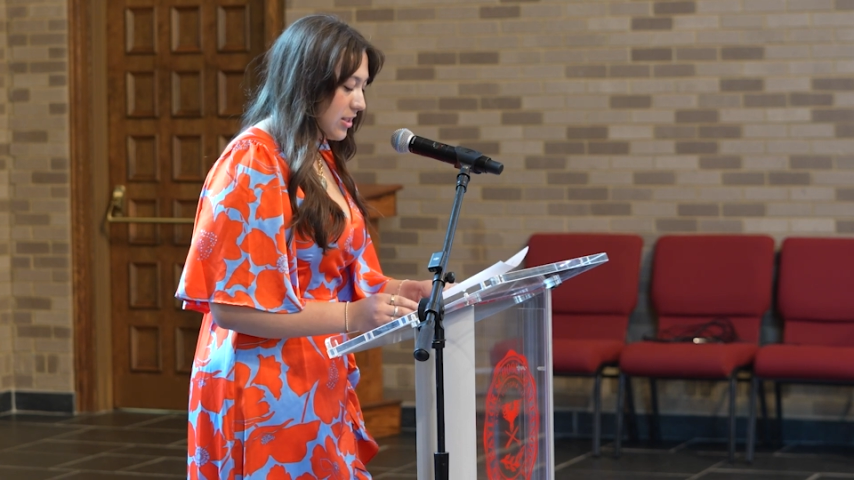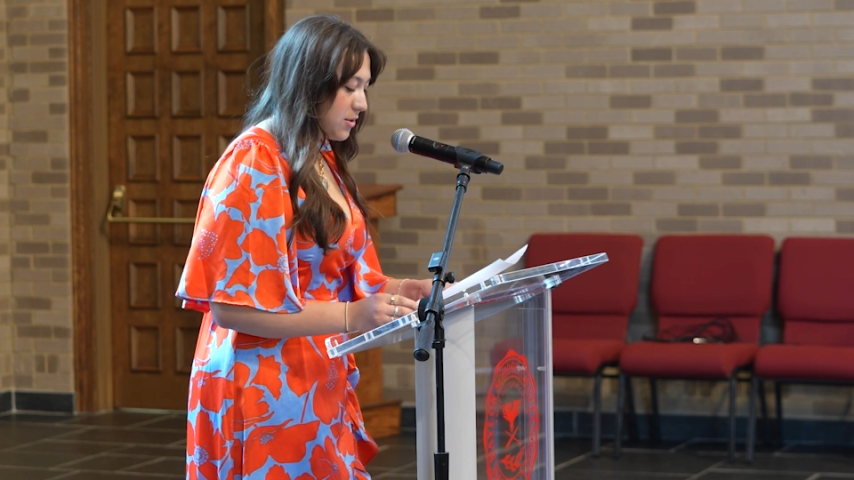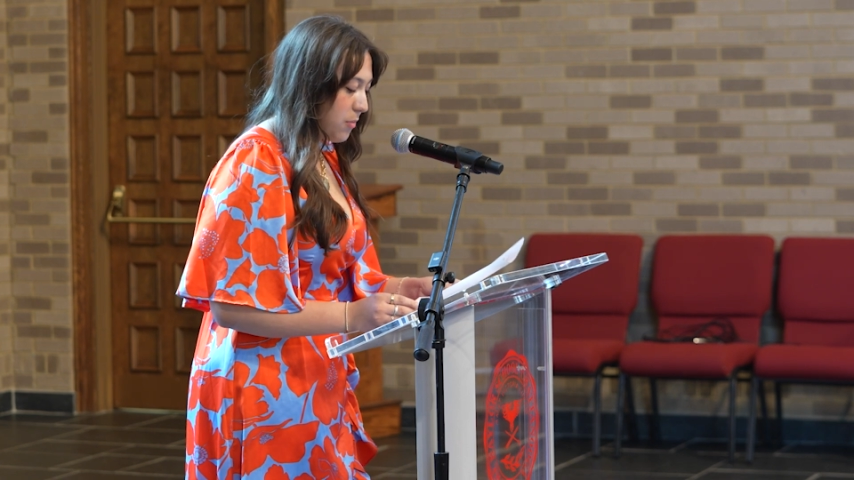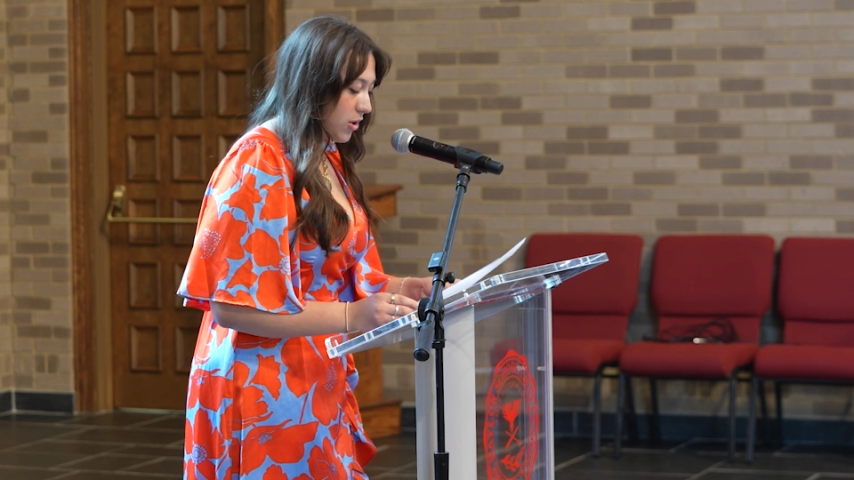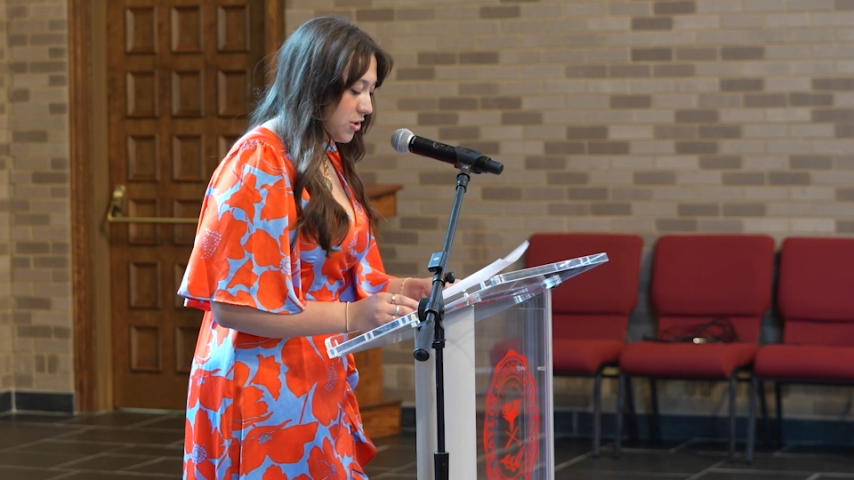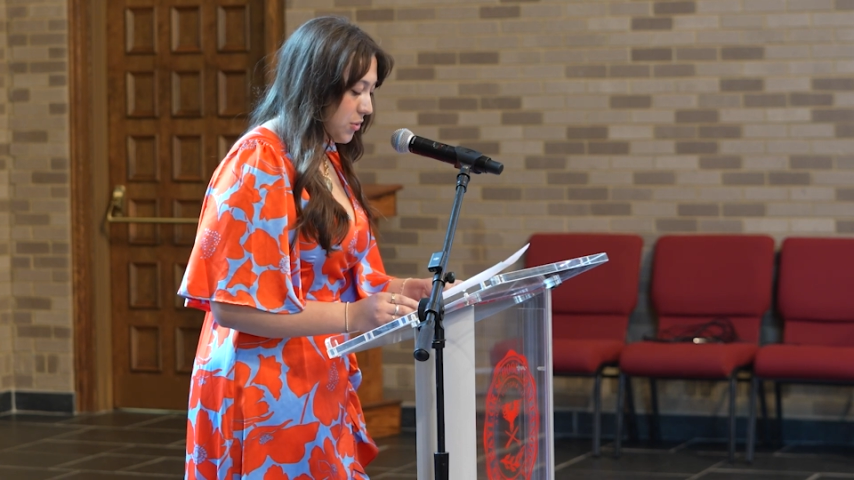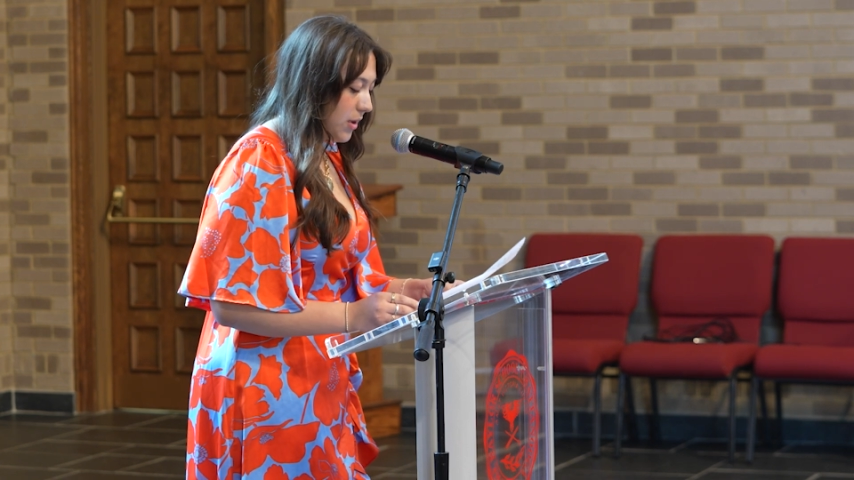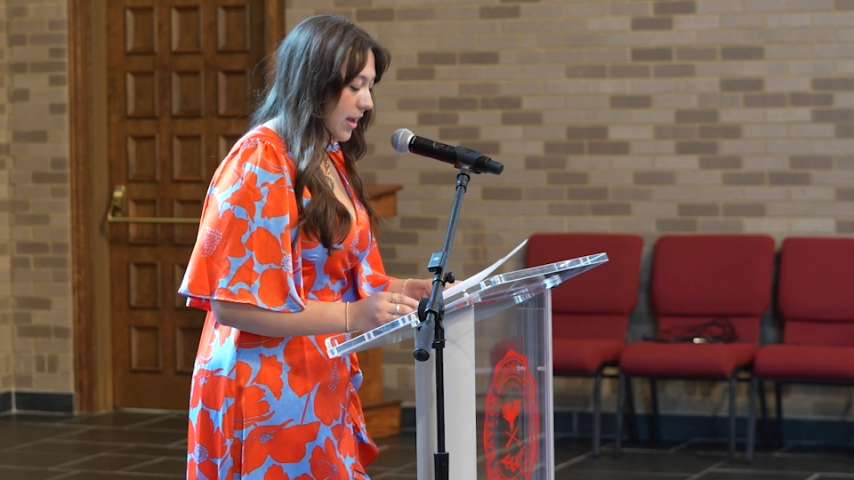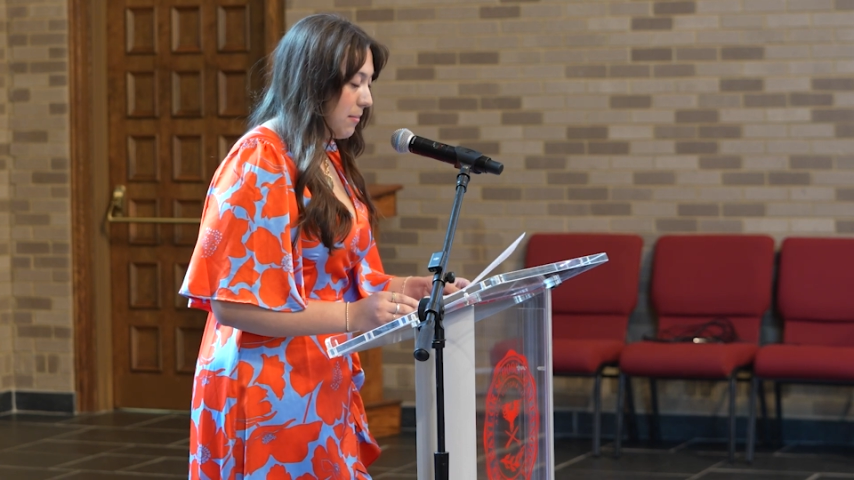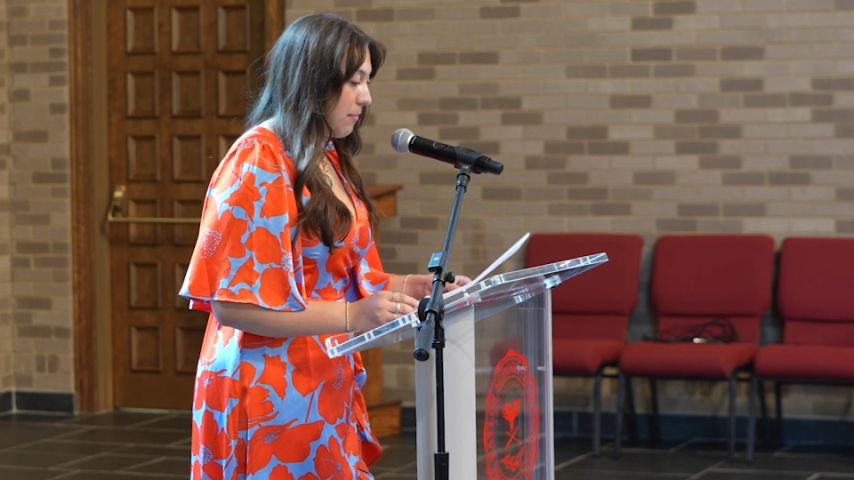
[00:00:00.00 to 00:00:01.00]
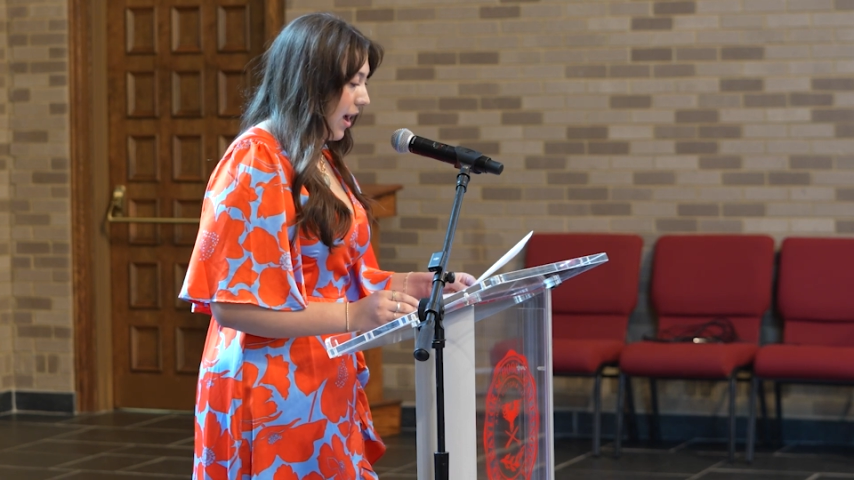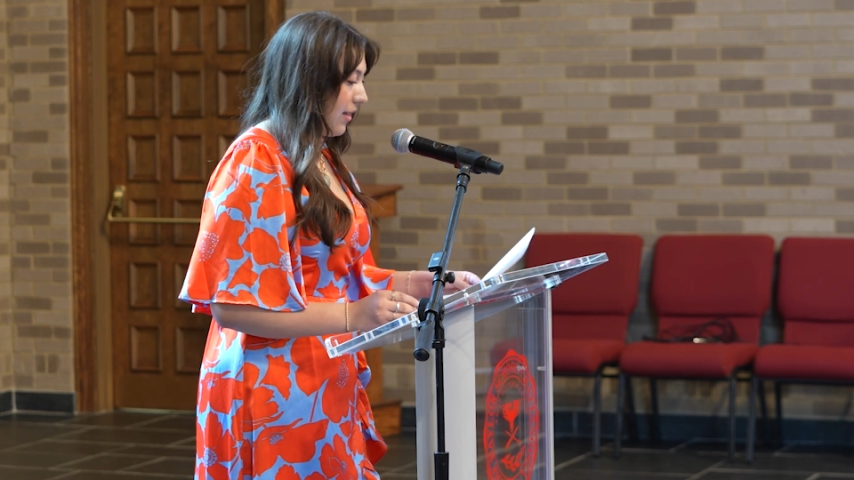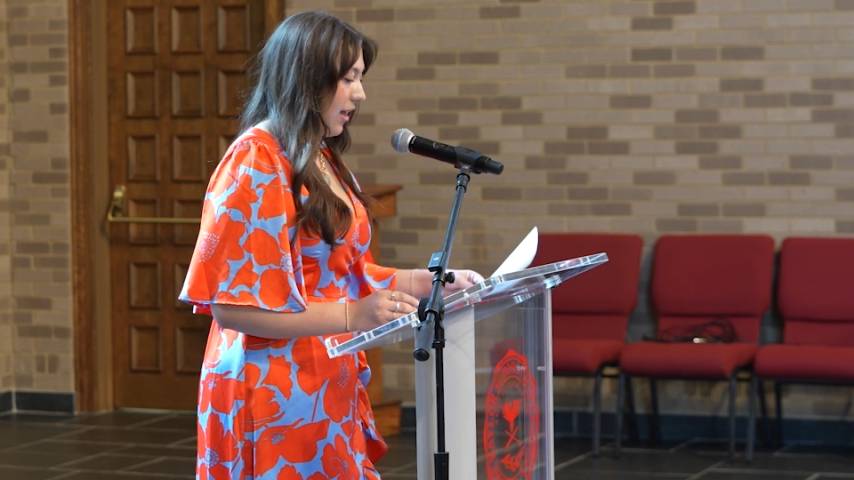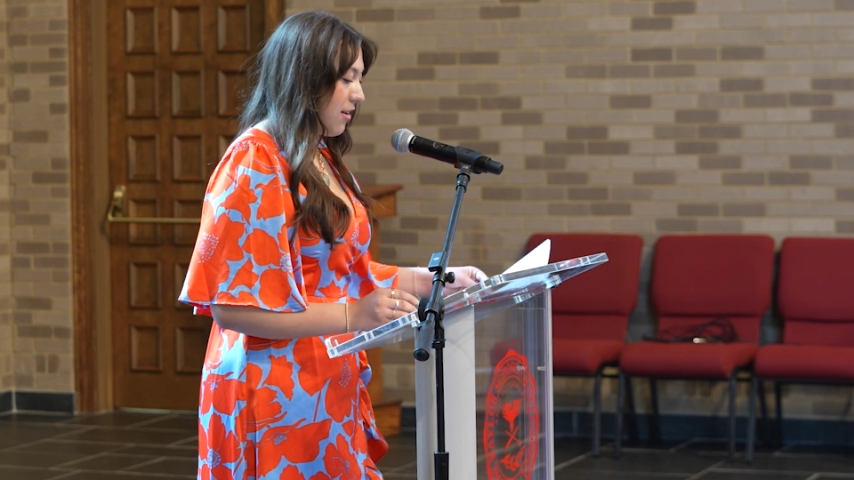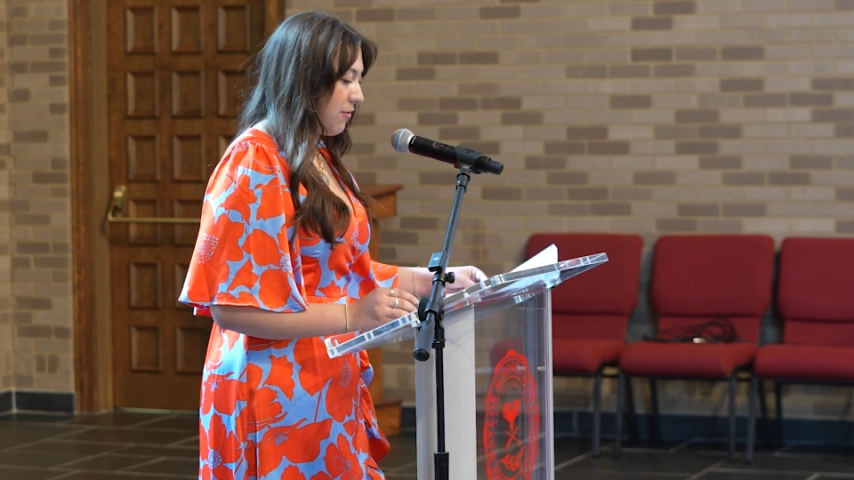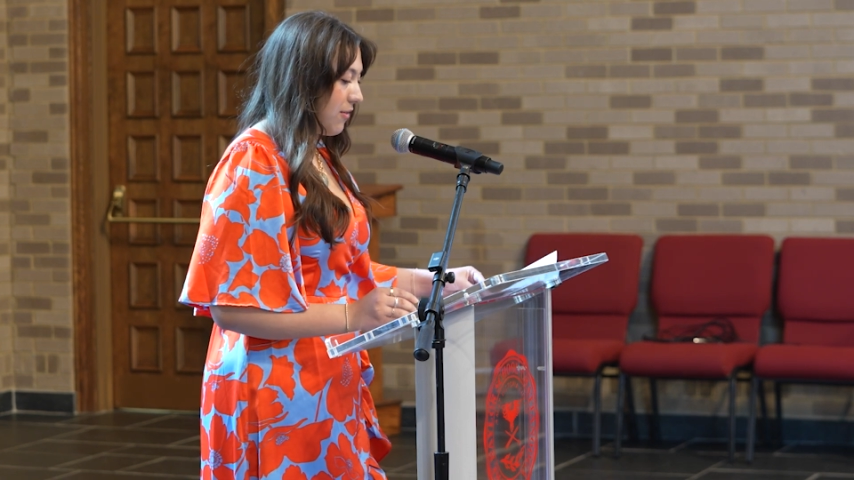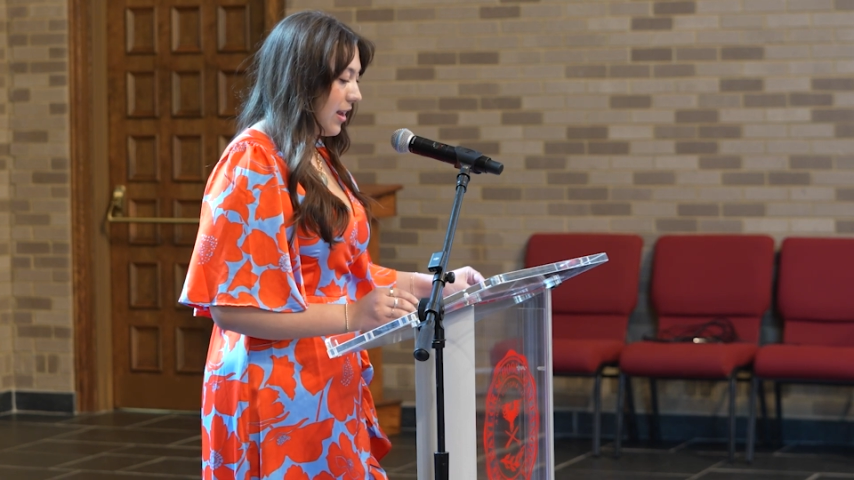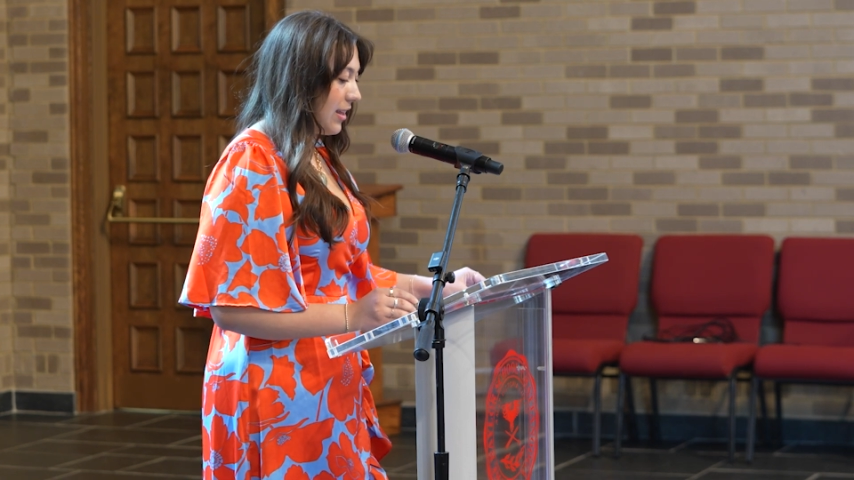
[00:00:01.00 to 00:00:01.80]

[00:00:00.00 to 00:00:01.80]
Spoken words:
that sparked joy in my life